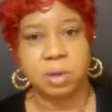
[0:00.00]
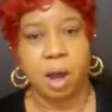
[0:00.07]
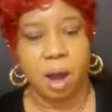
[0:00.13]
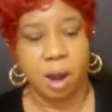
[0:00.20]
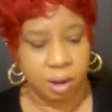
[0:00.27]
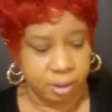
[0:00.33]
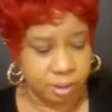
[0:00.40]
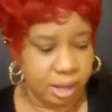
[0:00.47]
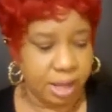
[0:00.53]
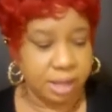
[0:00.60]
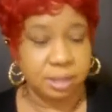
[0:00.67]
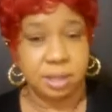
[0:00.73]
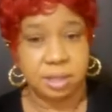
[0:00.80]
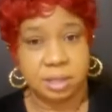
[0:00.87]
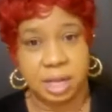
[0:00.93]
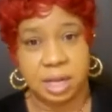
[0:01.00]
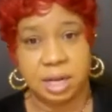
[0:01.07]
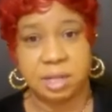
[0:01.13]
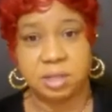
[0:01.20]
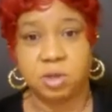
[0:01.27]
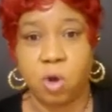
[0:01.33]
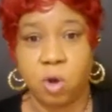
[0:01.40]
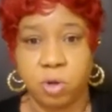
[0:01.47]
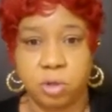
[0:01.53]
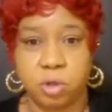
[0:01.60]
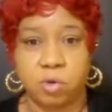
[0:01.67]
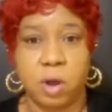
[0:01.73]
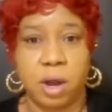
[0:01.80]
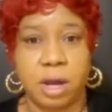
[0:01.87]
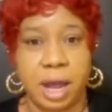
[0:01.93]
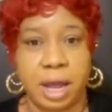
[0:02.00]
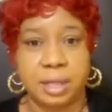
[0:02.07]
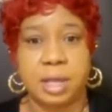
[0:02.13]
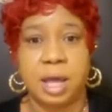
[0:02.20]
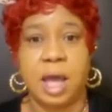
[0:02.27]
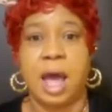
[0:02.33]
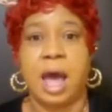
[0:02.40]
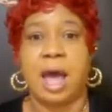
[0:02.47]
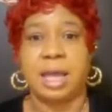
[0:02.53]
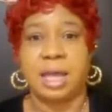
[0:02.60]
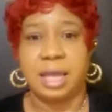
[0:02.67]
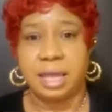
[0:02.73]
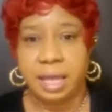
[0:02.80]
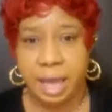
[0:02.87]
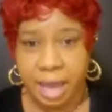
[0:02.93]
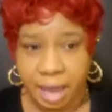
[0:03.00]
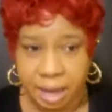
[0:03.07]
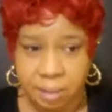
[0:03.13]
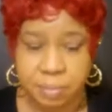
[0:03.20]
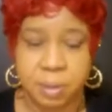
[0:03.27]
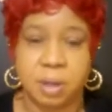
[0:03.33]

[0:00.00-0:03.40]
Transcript: the entertainer, is going through a lot again,